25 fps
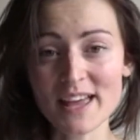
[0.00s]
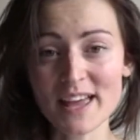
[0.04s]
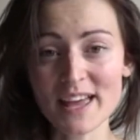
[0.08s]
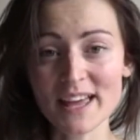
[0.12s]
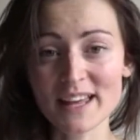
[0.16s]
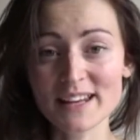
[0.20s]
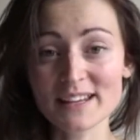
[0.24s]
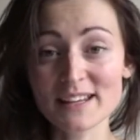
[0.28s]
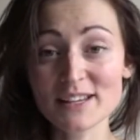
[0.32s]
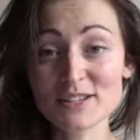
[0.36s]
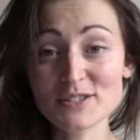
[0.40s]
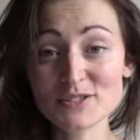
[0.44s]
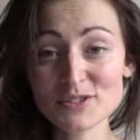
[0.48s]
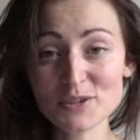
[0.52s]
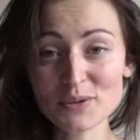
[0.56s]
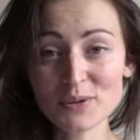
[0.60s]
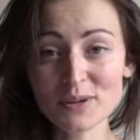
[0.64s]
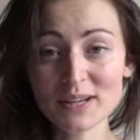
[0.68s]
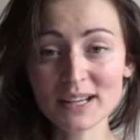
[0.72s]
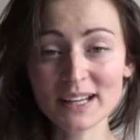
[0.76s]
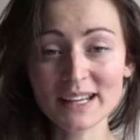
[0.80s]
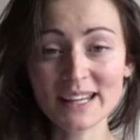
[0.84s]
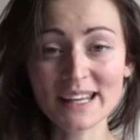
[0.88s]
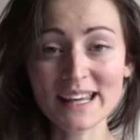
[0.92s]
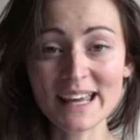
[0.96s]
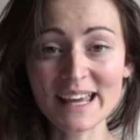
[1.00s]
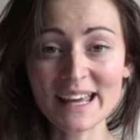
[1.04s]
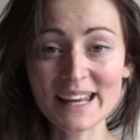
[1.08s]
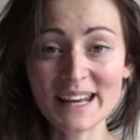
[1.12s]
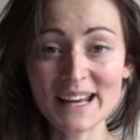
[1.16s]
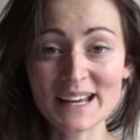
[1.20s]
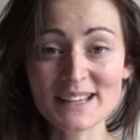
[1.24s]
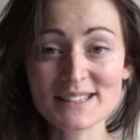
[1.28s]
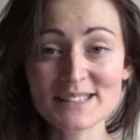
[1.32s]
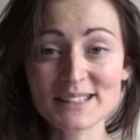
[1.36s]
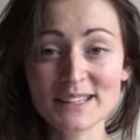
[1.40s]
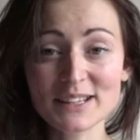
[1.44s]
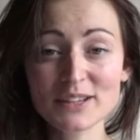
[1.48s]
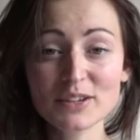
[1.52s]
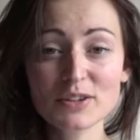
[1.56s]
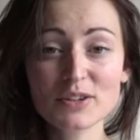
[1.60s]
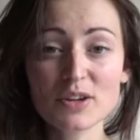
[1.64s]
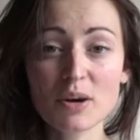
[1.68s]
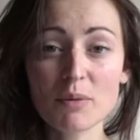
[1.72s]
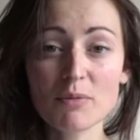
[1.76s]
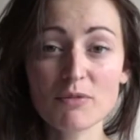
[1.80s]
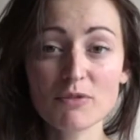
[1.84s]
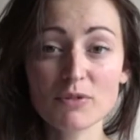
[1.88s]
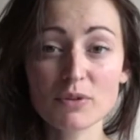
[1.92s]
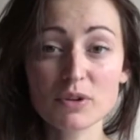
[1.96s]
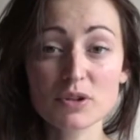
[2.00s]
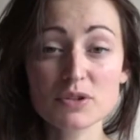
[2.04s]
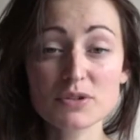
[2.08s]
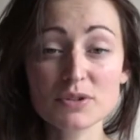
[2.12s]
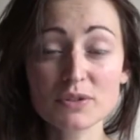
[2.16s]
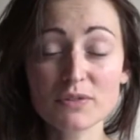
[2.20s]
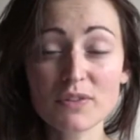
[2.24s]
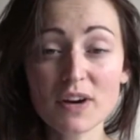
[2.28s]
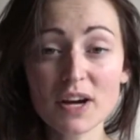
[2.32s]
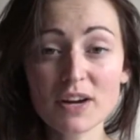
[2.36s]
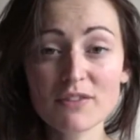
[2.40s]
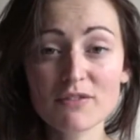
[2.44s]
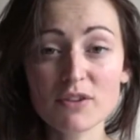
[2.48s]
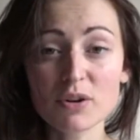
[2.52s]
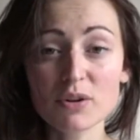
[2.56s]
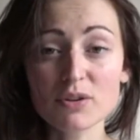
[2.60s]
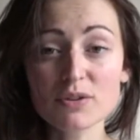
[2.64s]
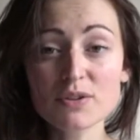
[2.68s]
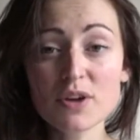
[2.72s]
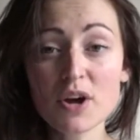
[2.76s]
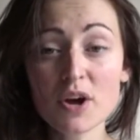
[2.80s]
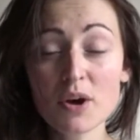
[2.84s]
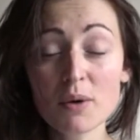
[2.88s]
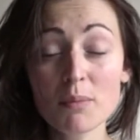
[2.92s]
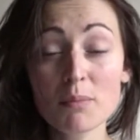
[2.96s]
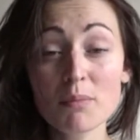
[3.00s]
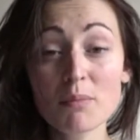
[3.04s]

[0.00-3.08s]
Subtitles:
and historically it has geared up for survival